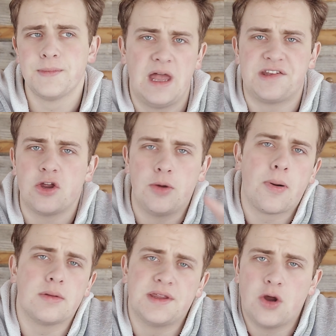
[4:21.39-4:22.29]
And so you
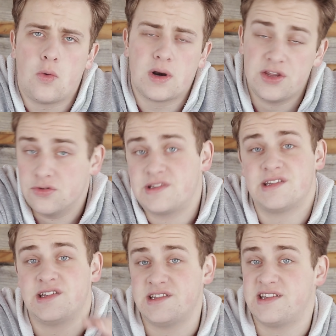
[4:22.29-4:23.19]
probably don't want to use
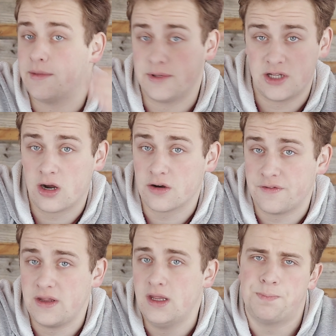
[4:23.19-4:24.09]
this in
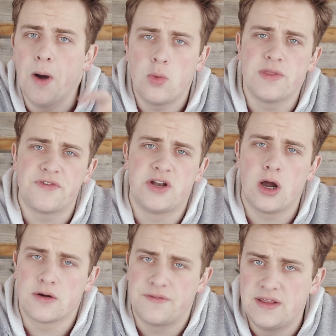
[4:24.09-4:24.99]
cinematography. But with
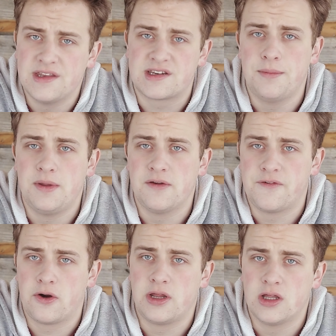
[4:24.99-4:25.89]
photography, this can be a
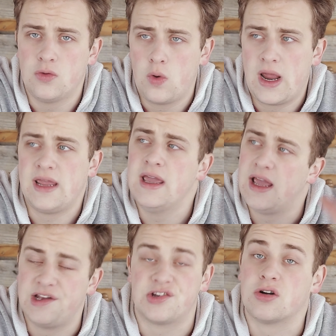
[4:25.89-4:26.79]
very good way
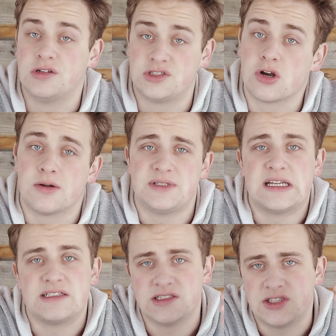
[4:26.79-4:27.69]
in certain
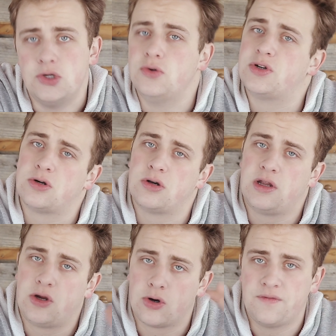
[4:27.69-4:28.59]
circumstances to turn
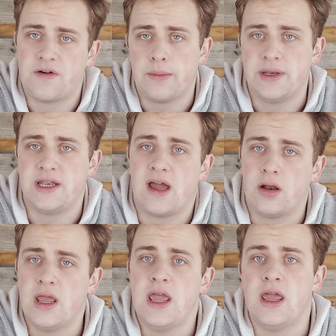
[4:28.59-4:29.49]
your environment down
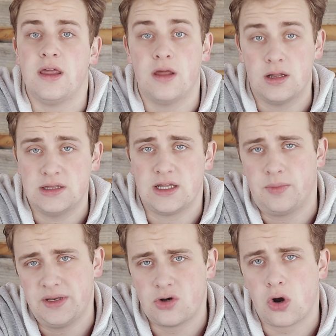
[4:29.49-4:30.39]
a little
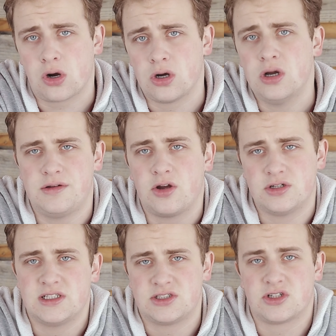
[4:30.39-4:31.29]
bit darker so your
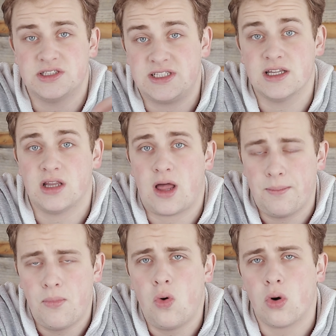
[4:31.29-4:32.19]
sensor can see a lot
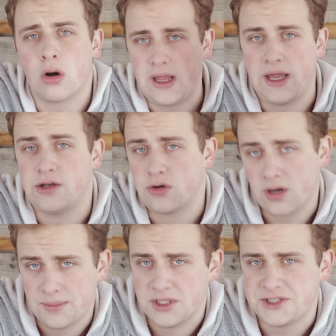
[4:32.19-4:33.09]
more in your
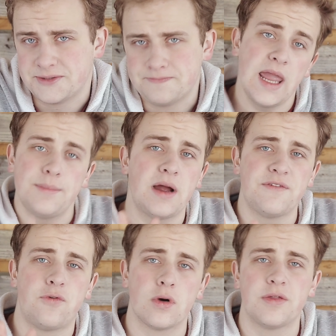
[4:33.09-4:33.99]
image. And my
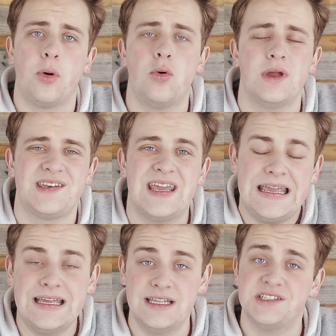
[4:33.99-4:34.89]
fourth point
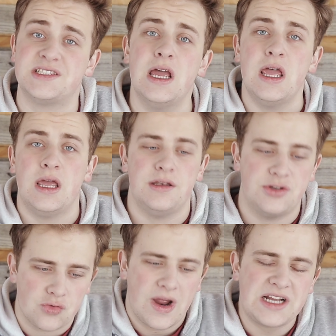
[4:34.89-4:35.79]
is
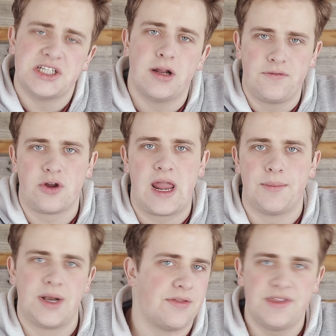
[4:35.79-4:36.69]
direction of your
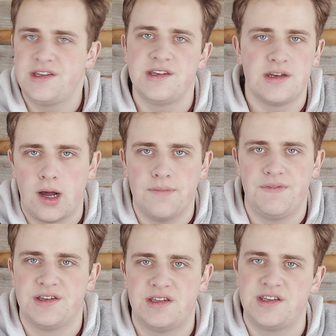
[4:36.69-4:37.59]
camera. Now, this isn't
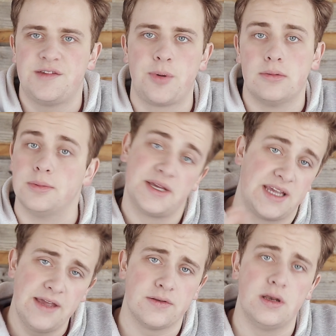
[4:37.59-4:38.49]
obvious, this is probably a
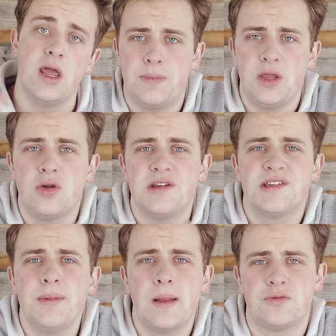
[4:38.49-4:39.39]
given, but you can
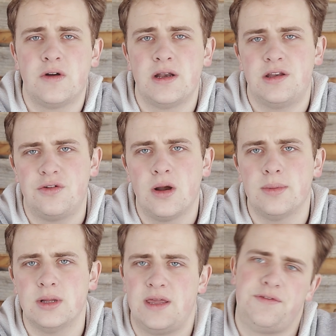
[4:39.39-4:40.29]
sometimes run into
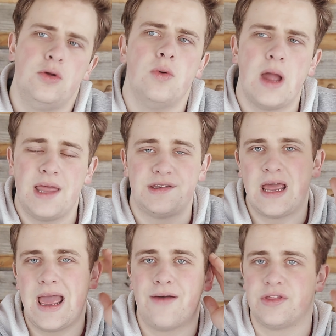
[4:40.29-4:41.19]
trouble if you, say,
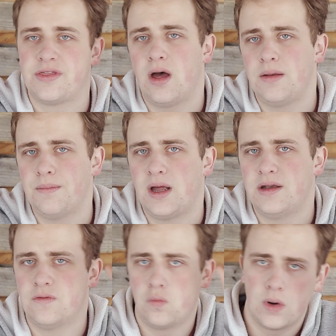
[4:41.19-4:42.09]
have a thought in mind
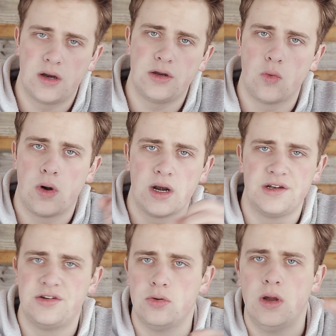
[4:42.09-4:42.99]
of where you're wanting
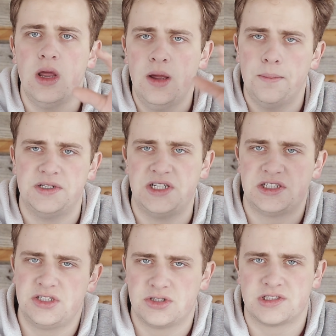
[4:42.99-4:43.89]
to
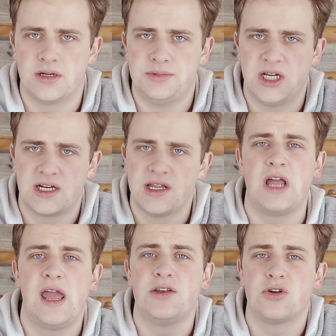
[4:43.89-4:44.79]
position your subject
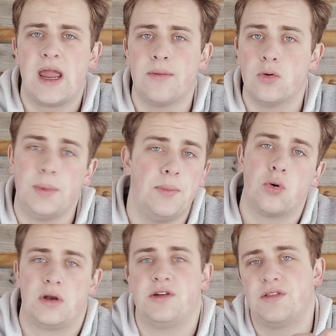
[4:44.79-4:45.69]
and your camera would be
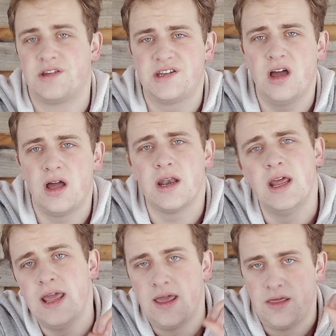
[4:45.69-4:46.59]
pointing to the sun,
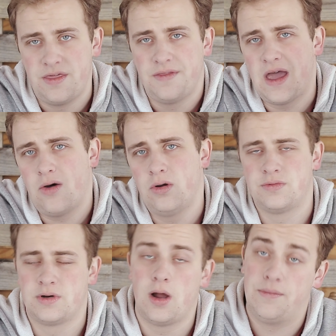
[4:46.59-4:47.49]
then that
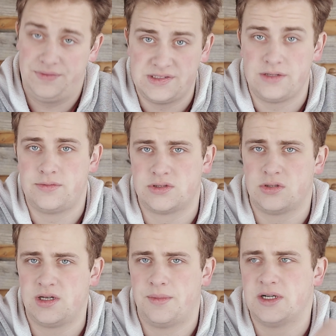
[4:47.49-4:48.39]
would obviously
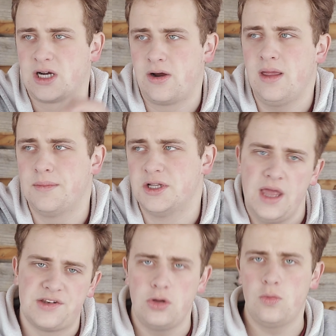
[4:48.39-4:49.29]
result in a much higher image.
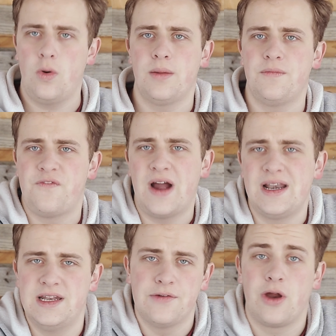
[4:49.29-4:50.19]
And so you'd want to find
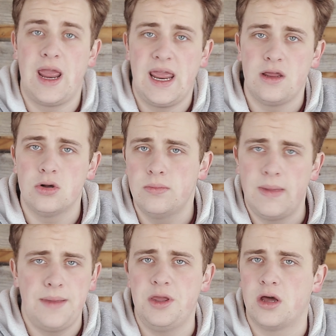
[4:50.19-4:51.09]
a different angle
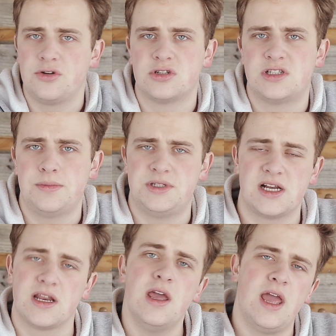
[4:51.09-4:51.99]
maybe on your
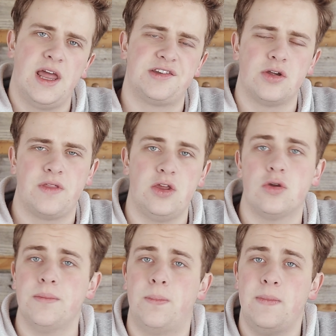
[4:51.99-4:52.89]
subject, and so that you
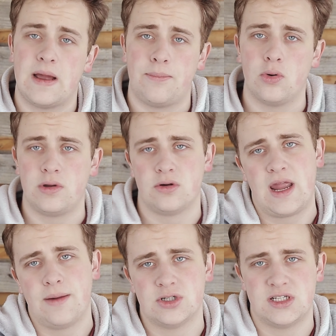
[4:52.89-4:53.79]
can now point your
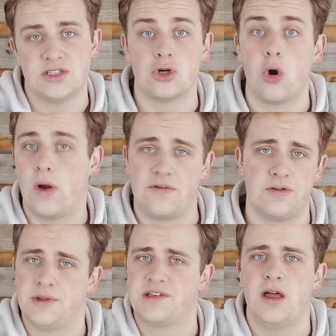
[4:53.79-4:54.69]
camera sensor away
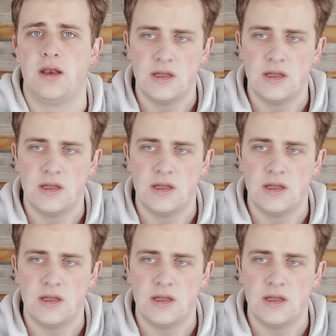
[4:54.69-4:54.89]
from the sun.